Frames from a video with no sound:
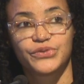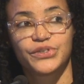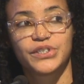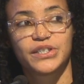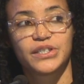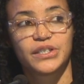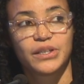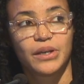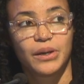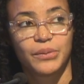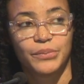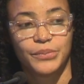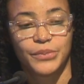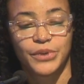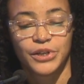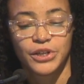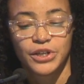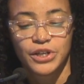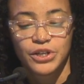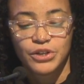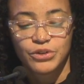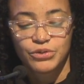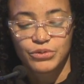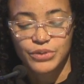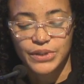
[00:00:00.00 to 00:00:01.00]
of some
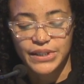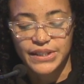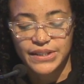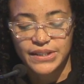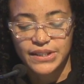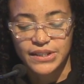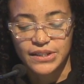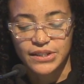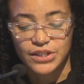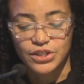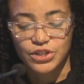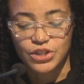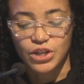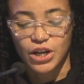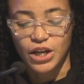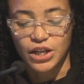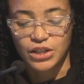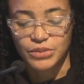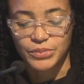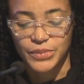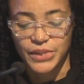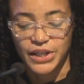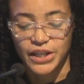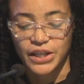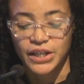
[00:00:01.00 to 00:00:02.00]
racist
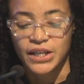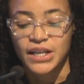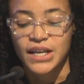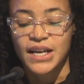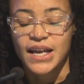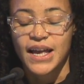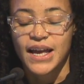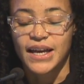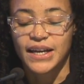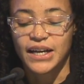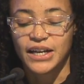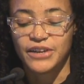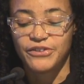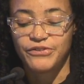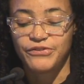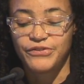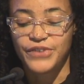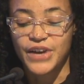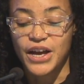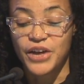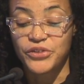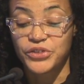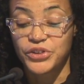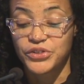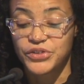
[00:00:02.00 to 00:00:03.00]
dogma. And I
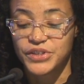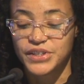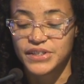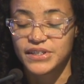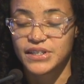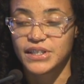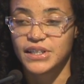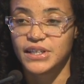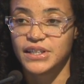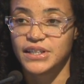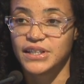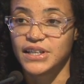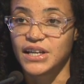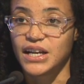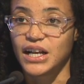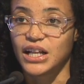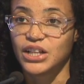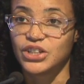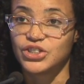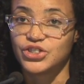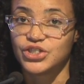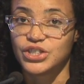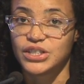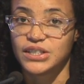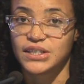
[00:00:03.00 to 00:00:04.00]
found that these
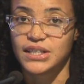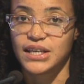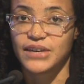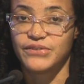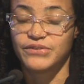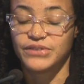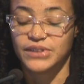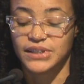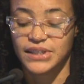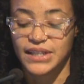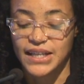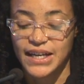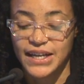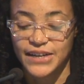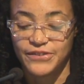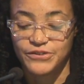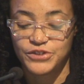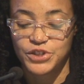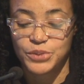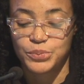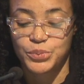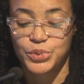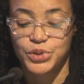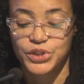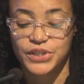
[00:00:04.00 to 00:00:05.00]
ideologies have
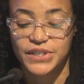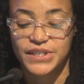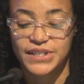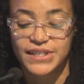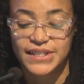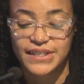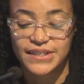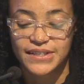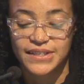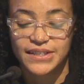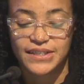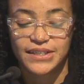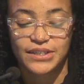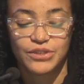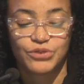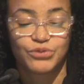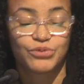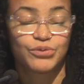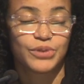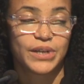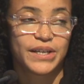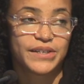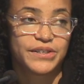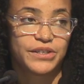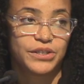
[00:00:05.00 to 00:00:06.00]
left persistent
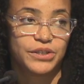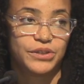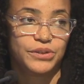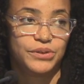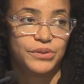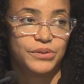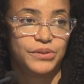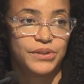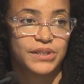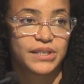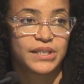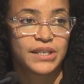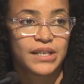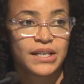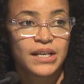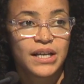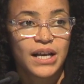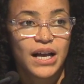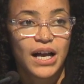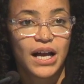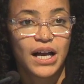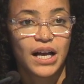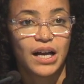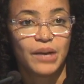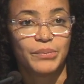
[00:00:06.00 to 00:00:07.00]
residues
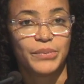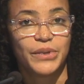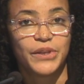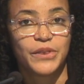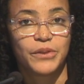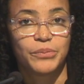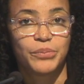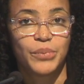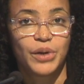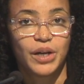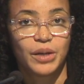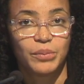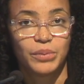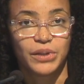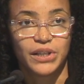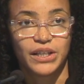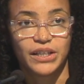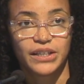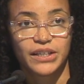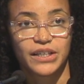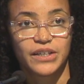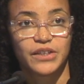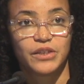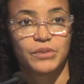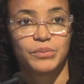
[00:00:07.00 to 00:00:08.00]
um, in the
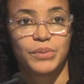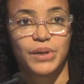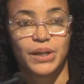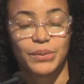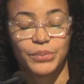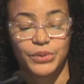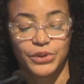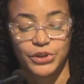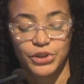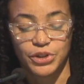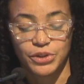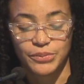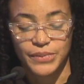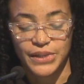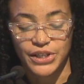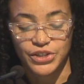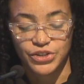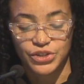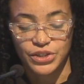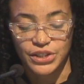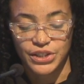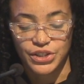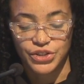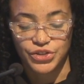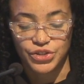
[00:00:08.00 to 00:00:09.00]
public, in the popular
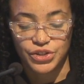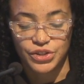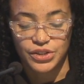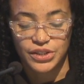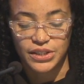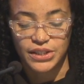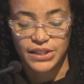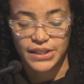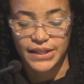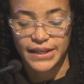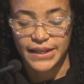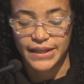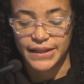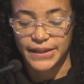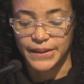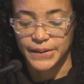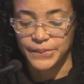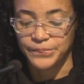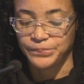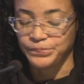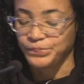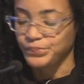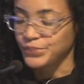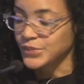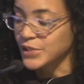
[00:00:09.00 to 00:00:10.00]
imagination
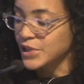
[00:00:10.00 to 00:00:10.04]
today.